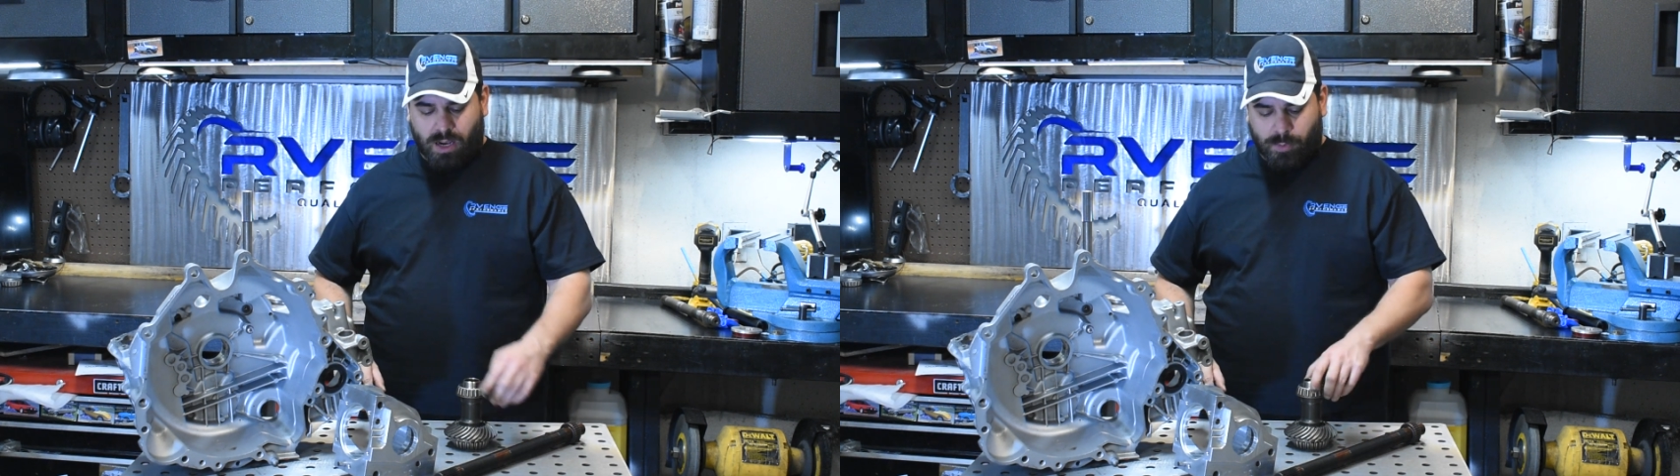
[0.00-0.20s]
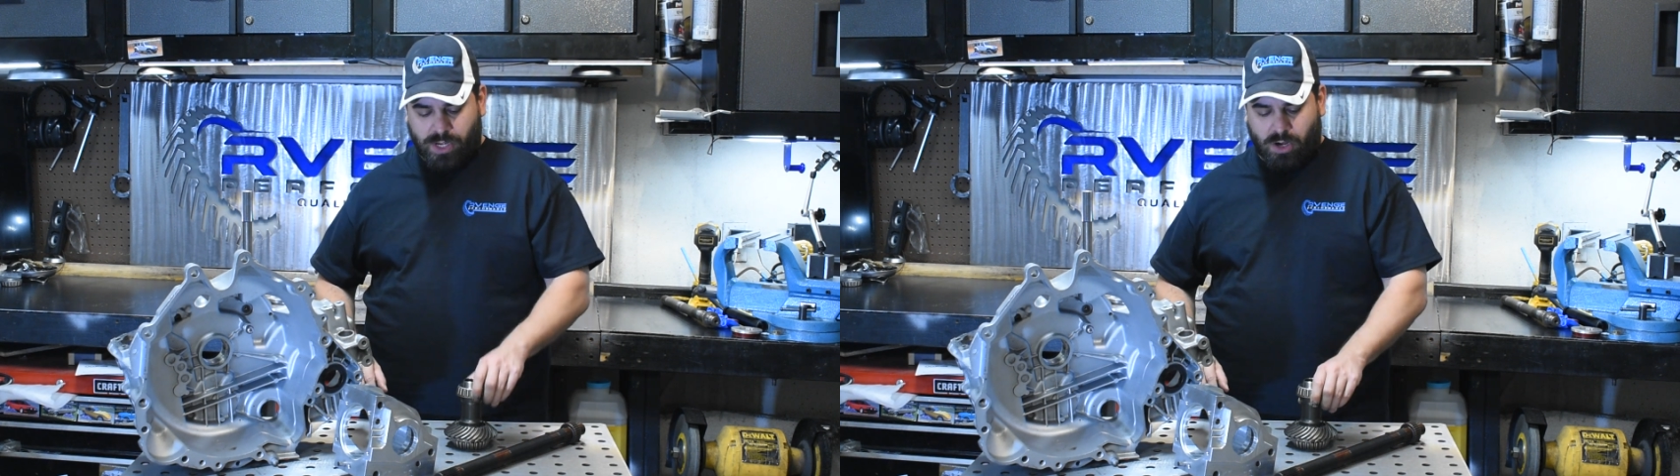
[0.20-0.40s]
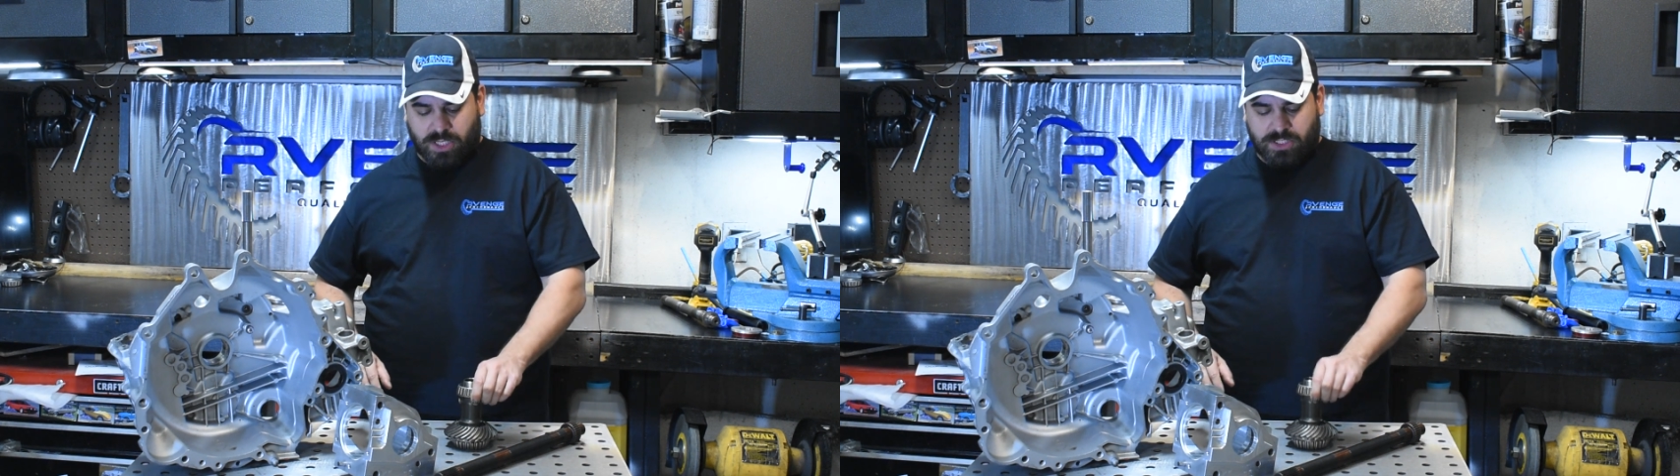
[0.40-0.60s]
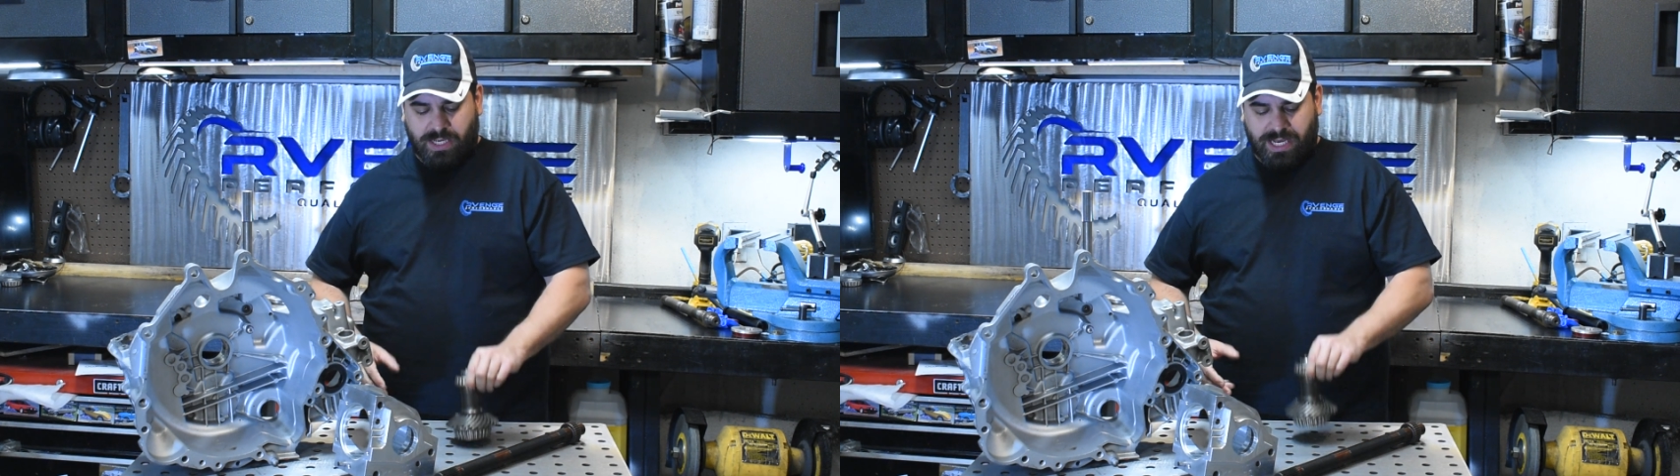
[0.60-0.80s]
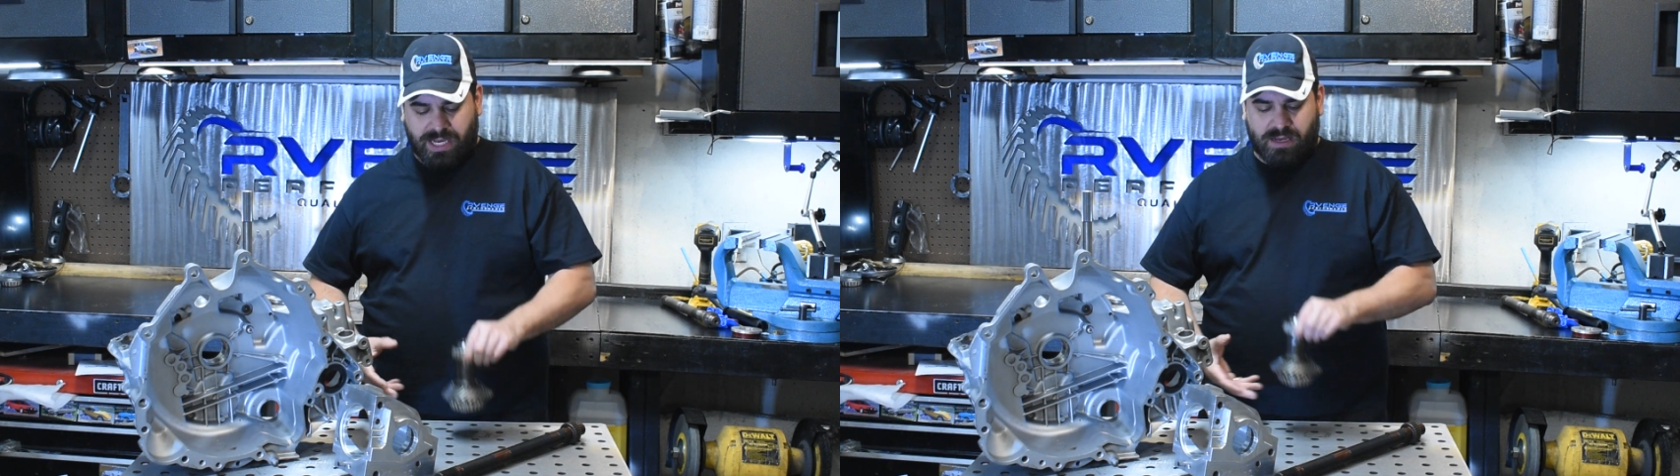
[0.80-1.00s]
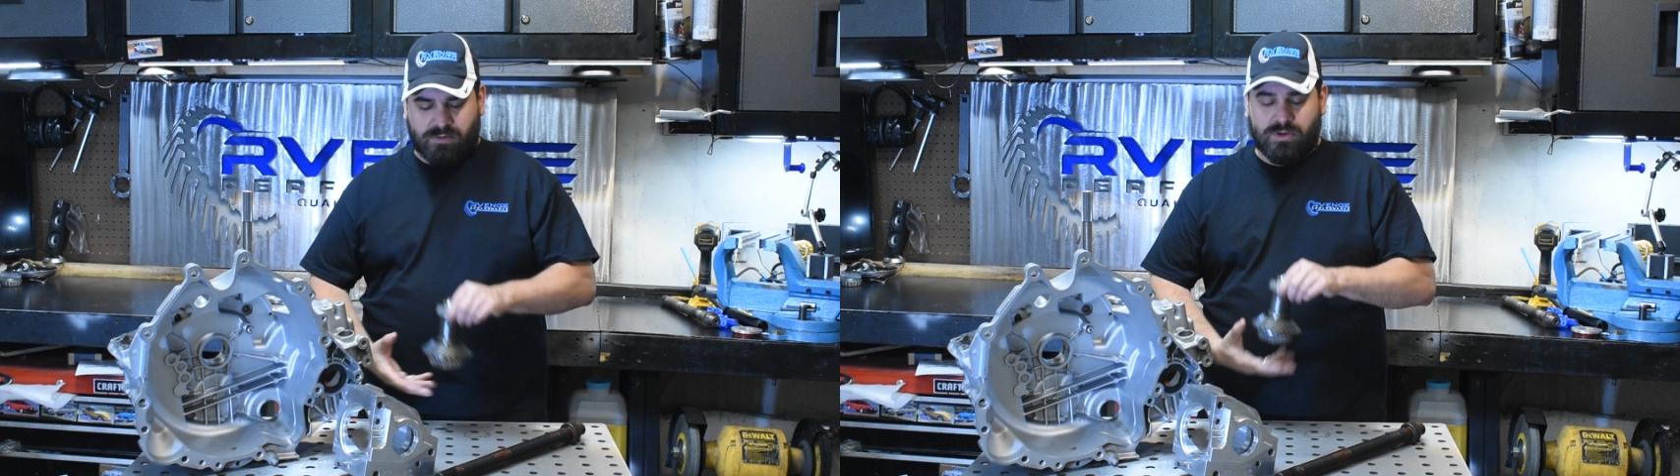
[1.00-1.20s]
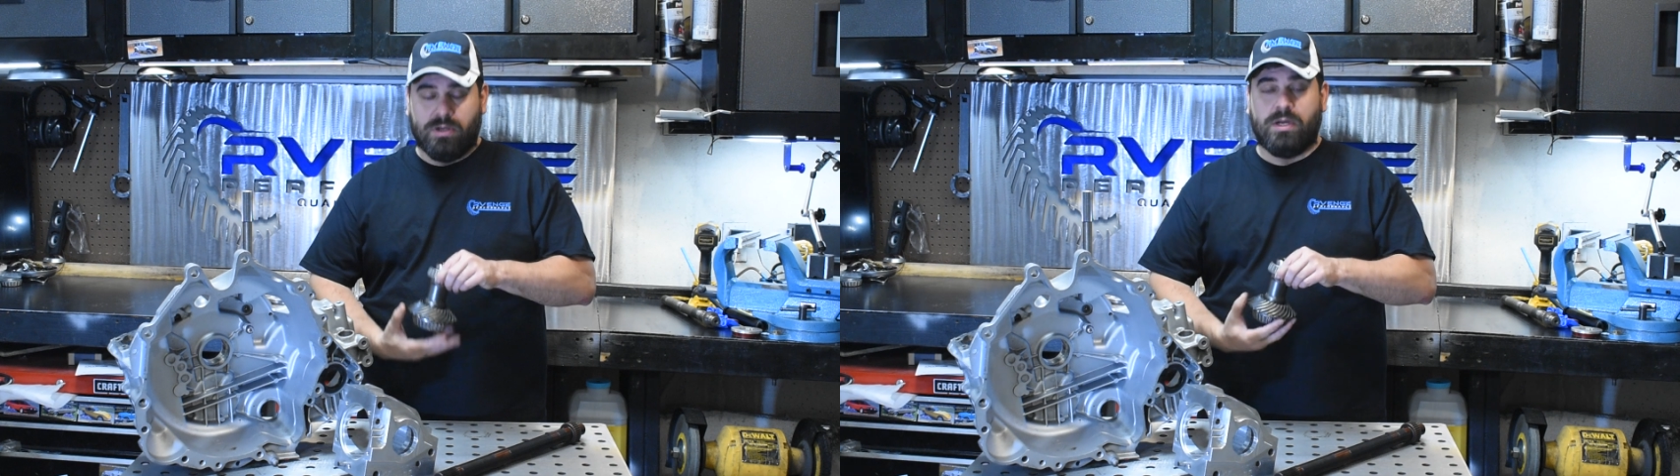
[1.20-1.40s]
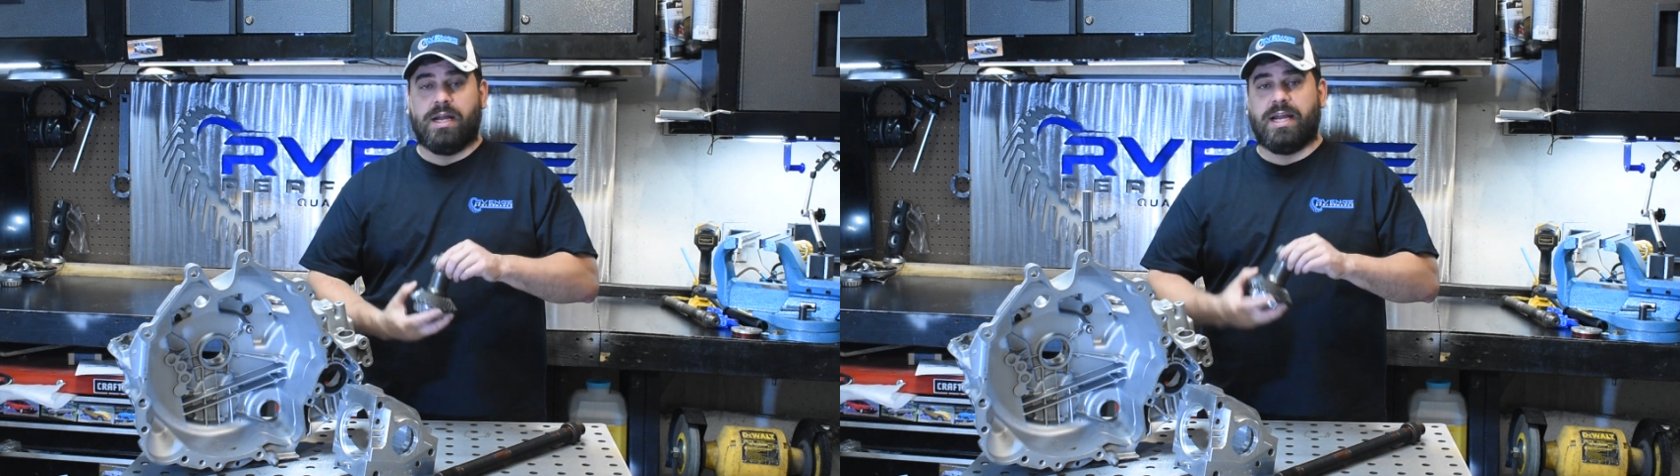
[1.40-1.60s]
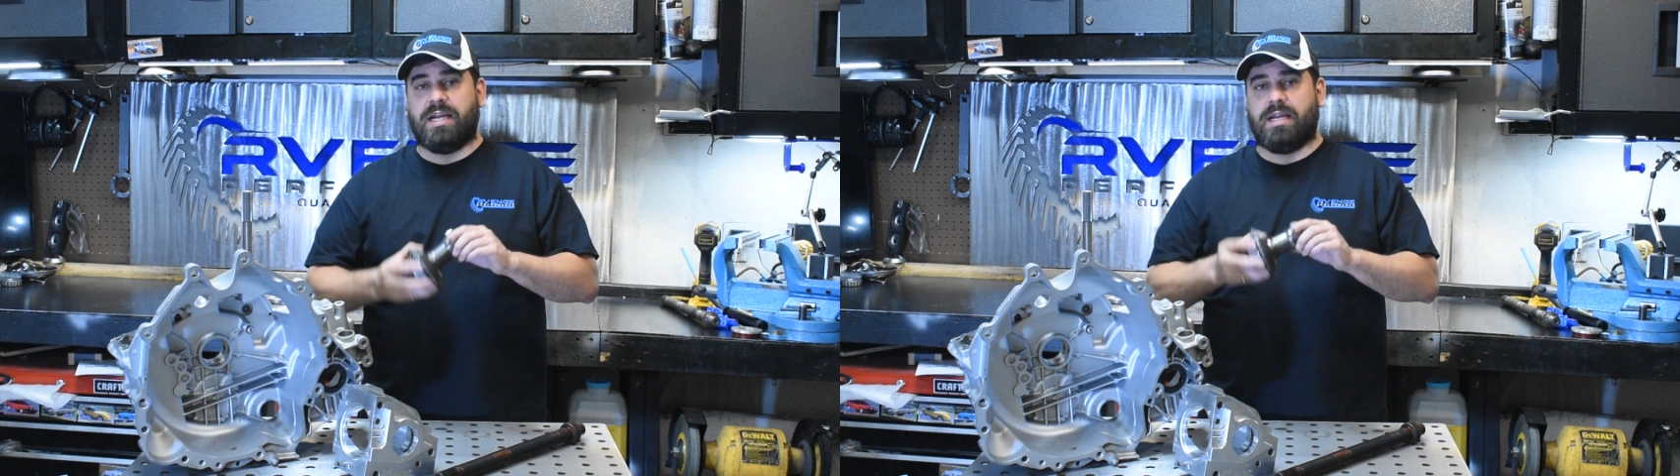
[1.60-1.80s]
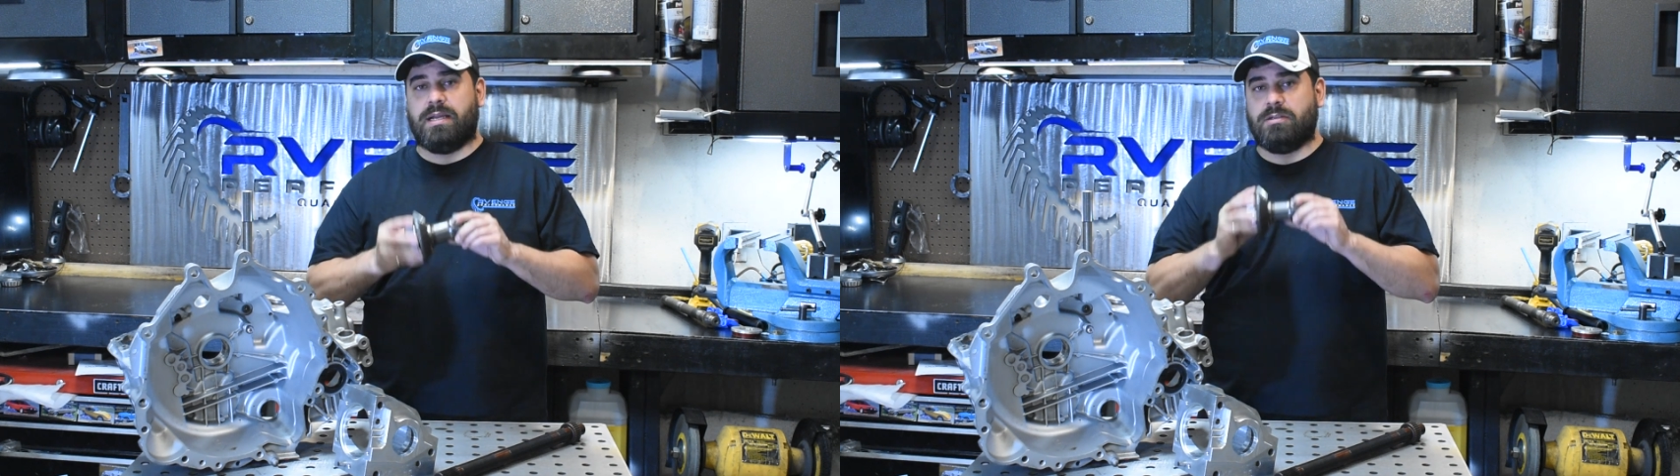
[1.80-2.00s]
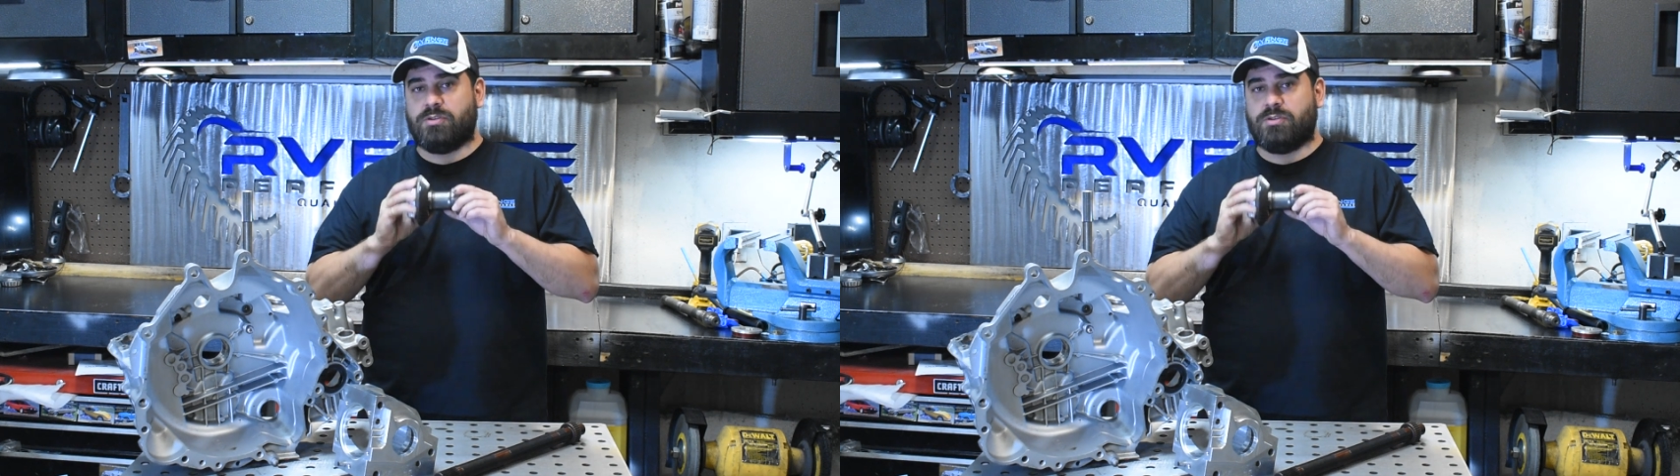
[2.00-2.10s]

We also have a